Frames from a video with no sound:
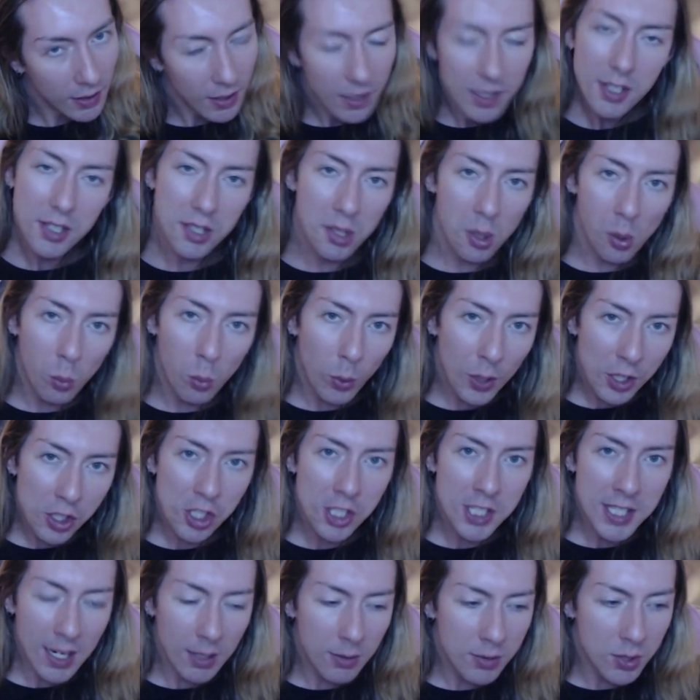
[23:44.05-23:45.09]
So which
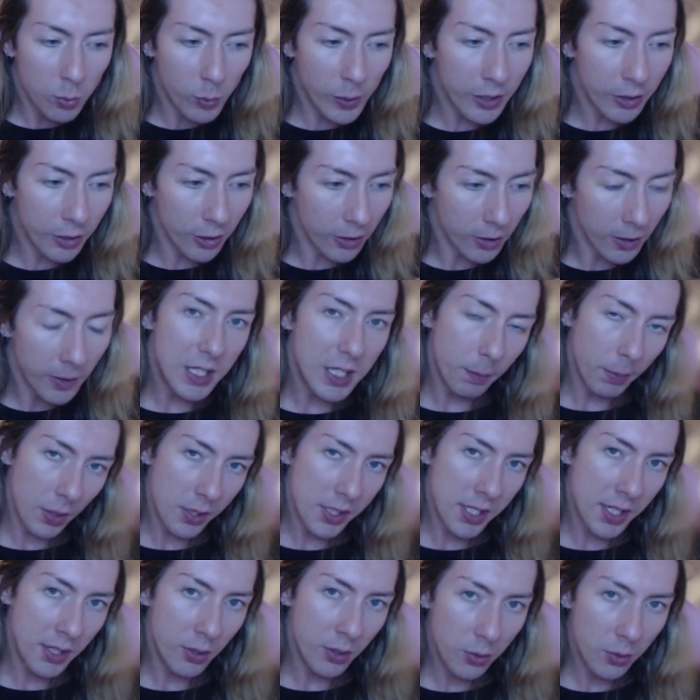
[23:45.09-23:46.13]
sounds weirder? A
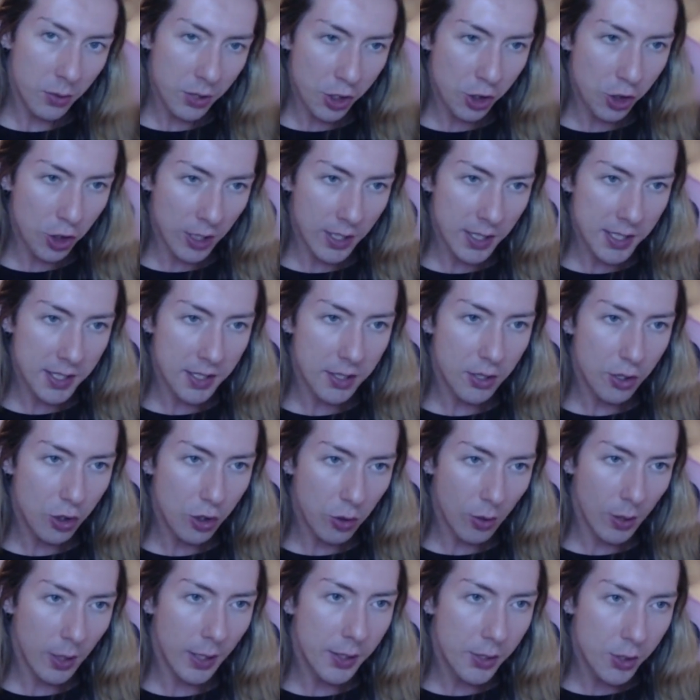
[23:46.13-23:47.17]
person who's just
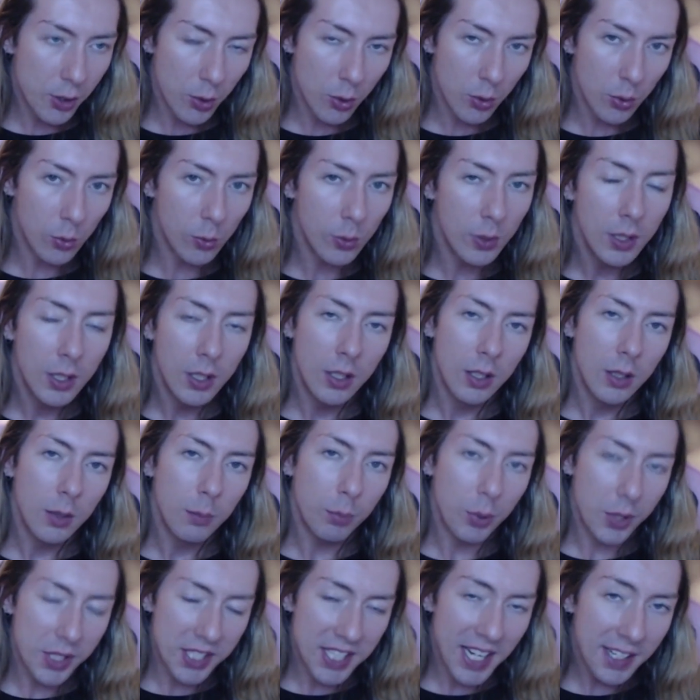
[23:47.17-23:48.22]
trying to
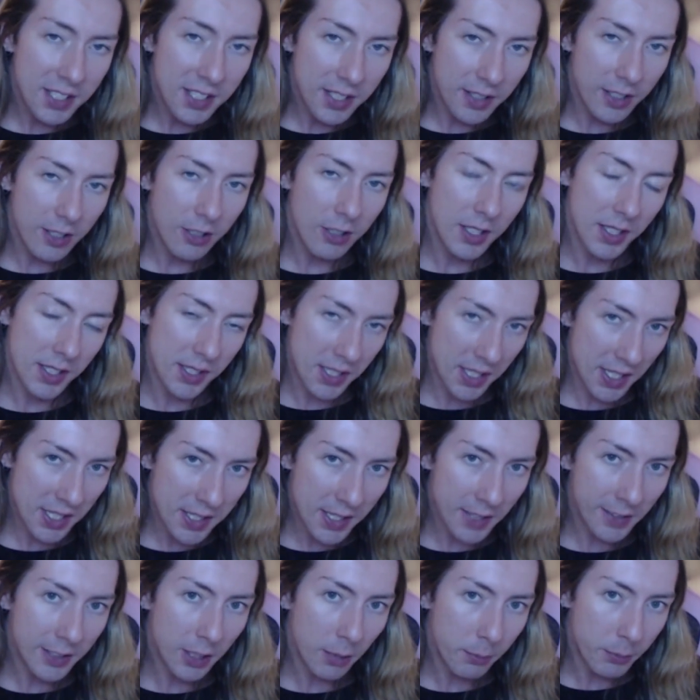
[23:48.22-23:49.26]
protect their
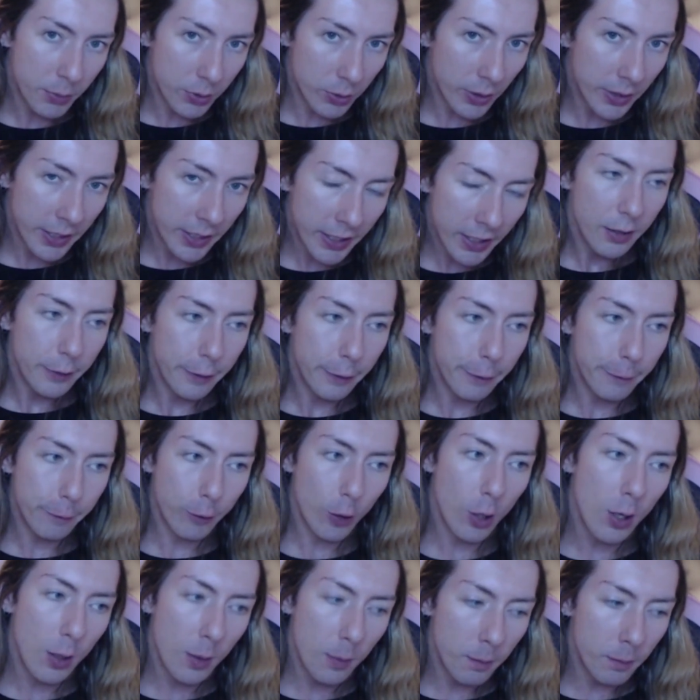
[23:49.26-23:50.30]
existing community
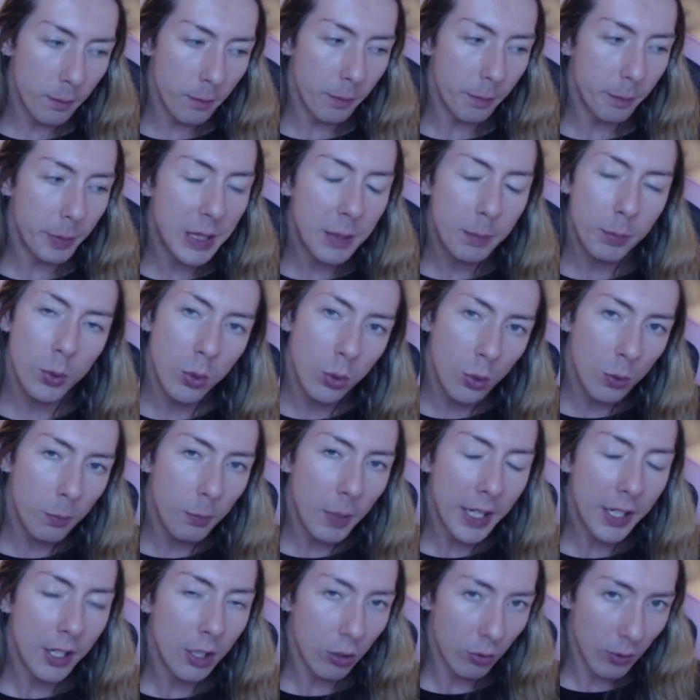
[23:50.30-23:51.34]
from people who
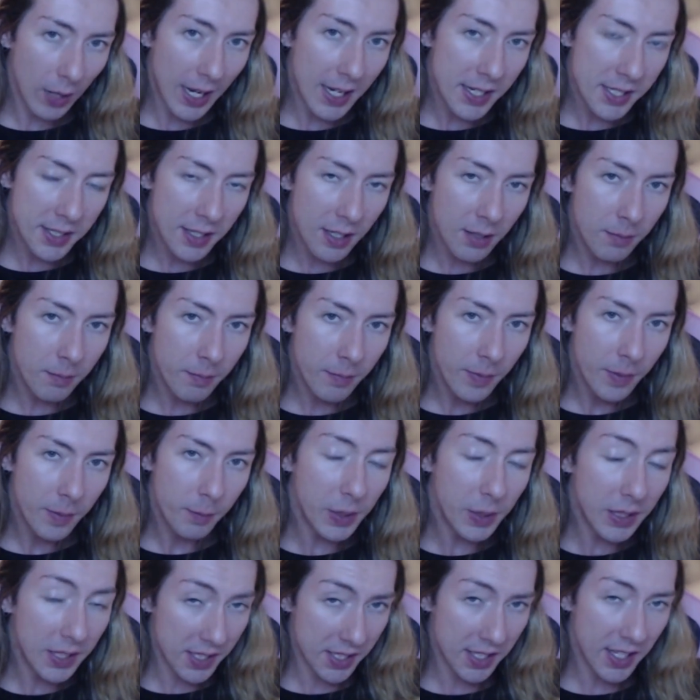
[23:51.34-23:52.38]
might harass them,
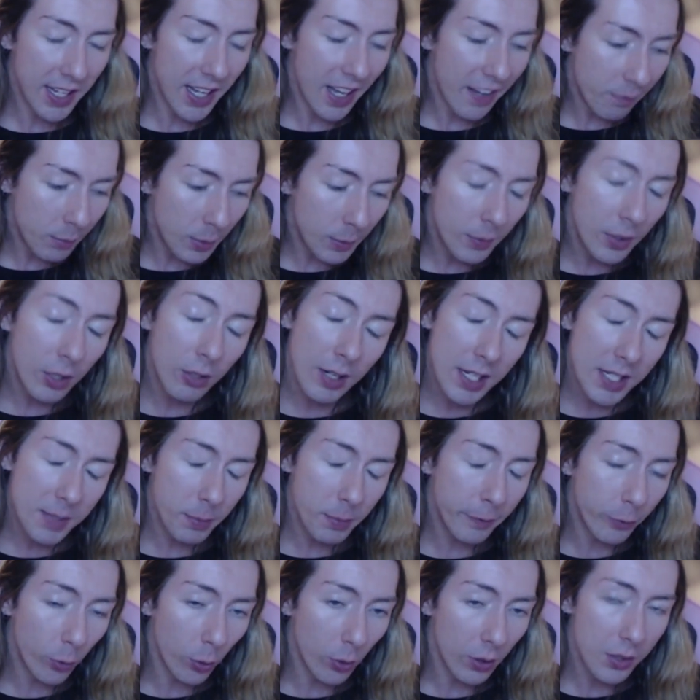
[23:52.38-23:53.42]
because they have been harassed
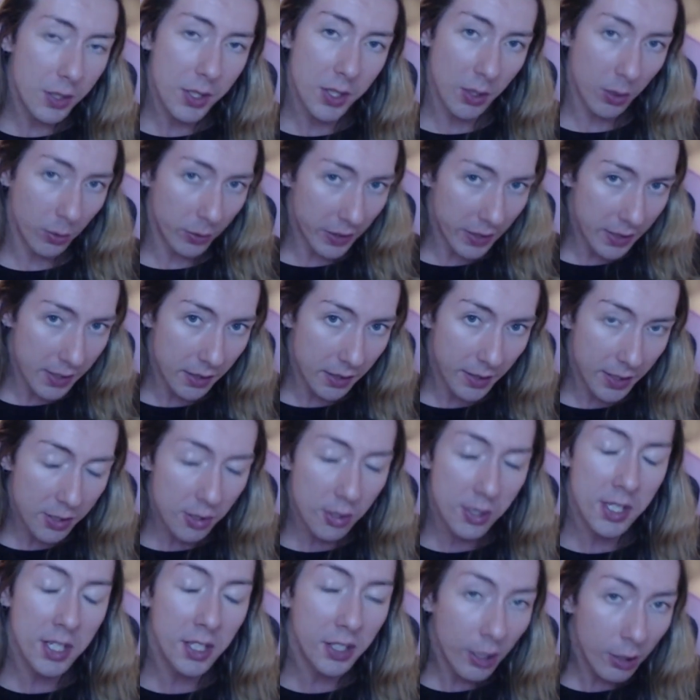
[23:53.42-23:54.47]
before, so these, these are
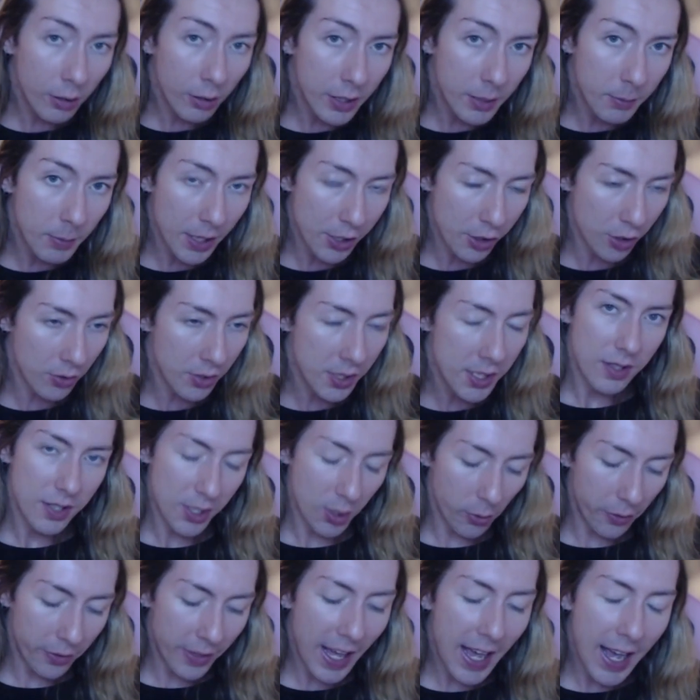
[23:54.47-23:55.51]
security measures,
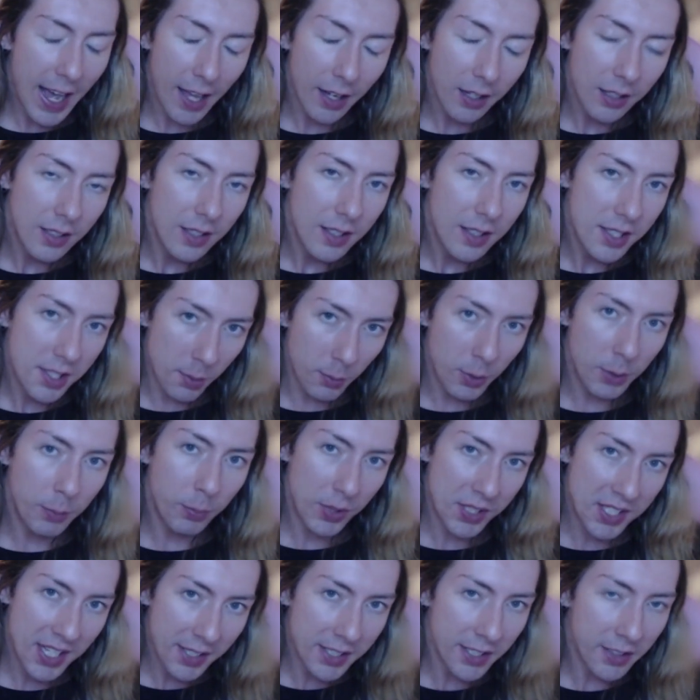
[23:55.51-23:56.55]
so that someone
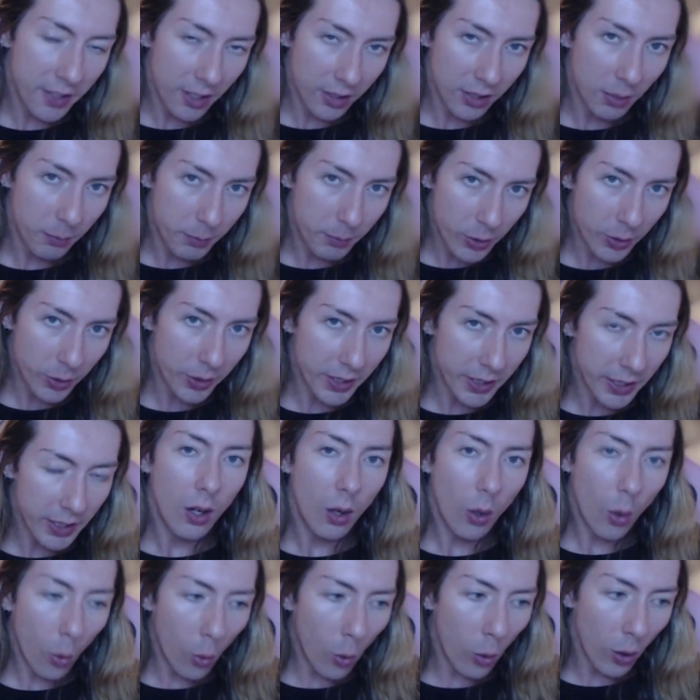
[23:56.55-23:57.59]
protecting their community,
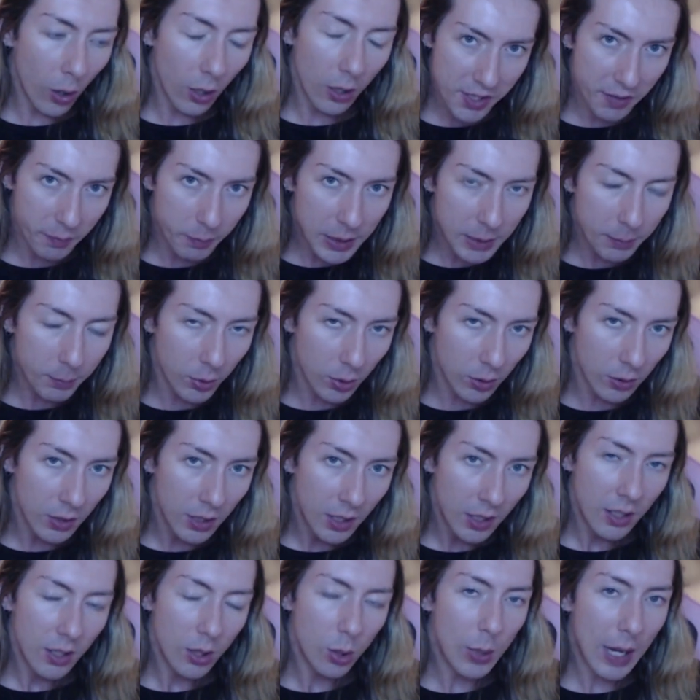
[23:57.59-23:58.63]
or people
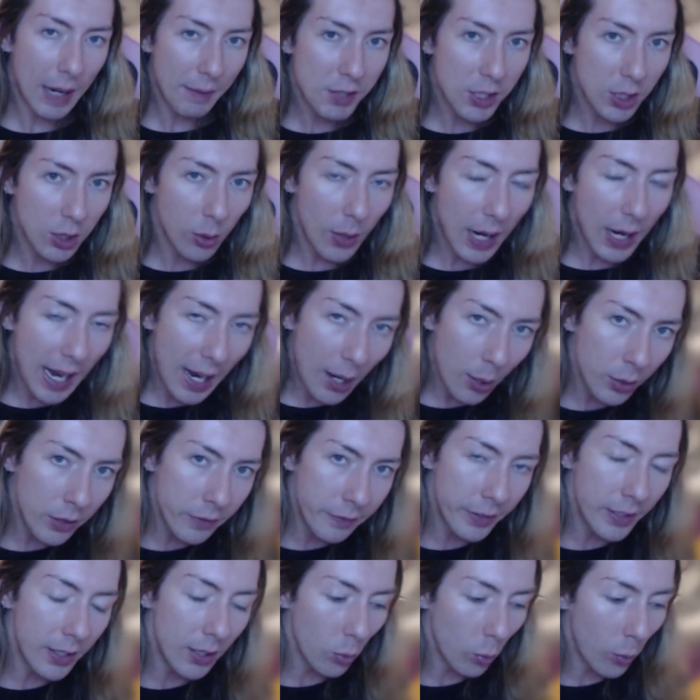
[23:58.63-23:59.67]
who have to go out of
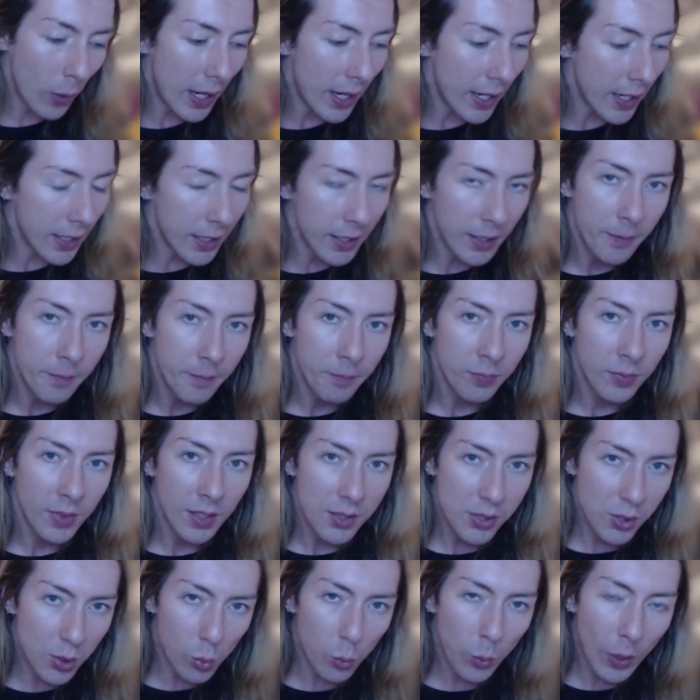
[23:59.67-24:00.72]
their way
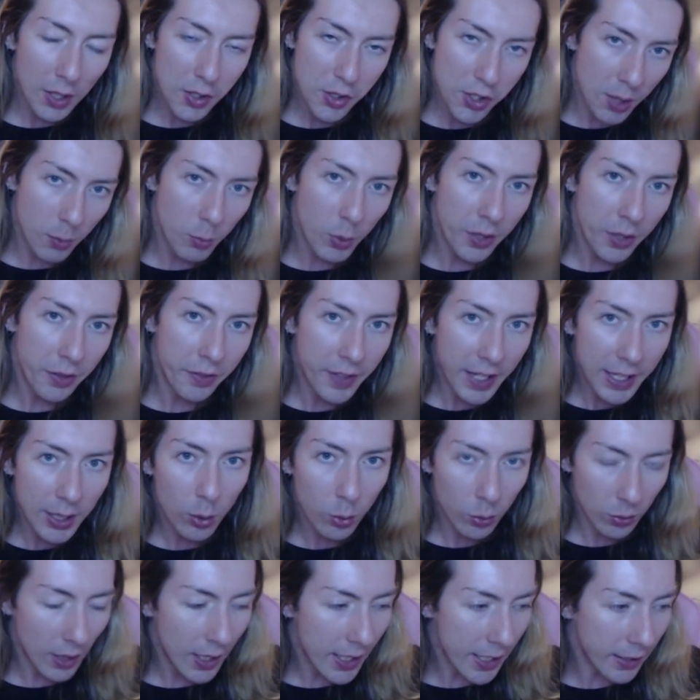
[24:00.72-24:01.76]
to watch someone they don't
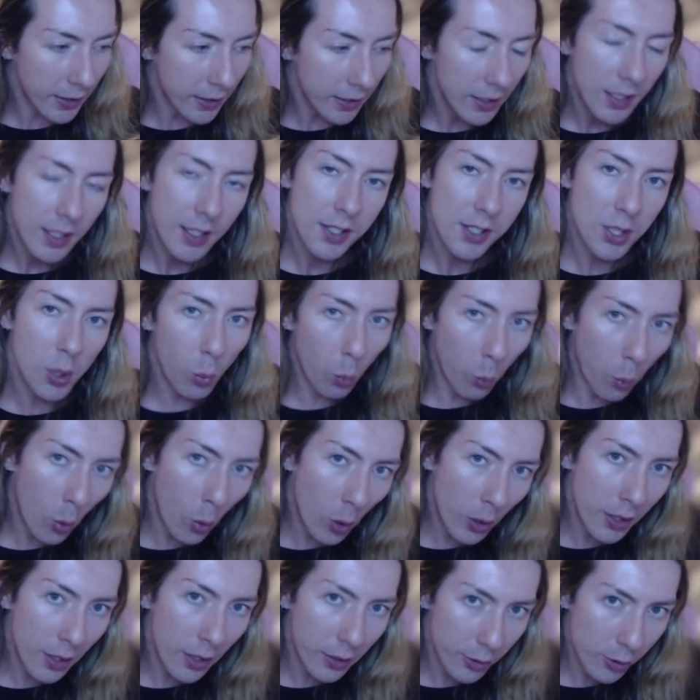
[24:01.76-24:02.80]
like, to
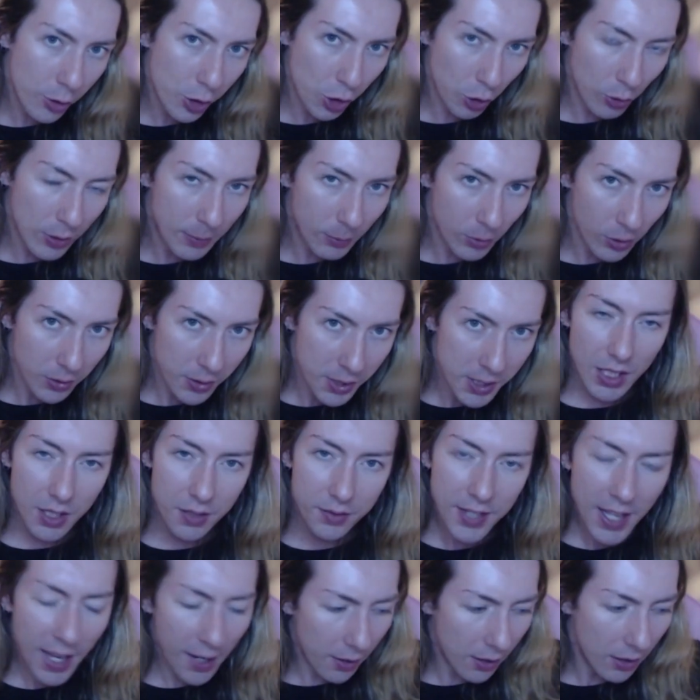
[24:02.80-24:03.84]
warn other streamers
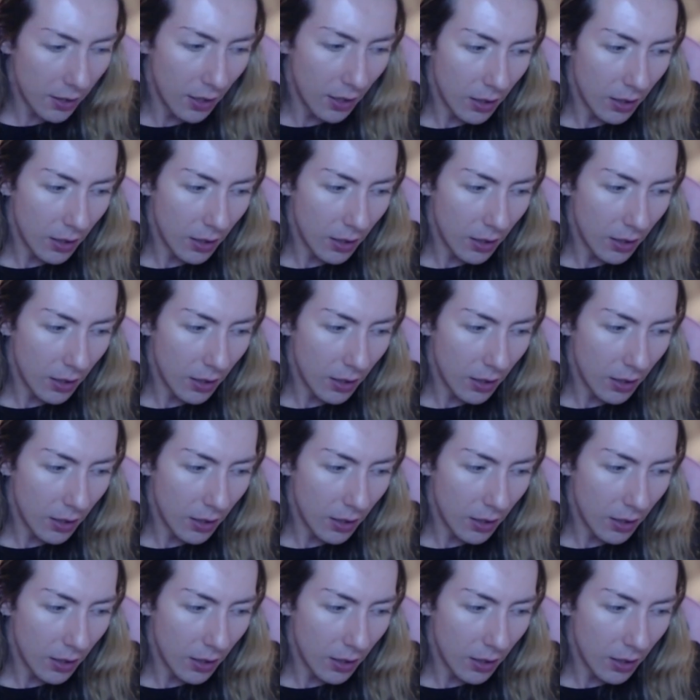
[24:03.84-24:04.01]
that,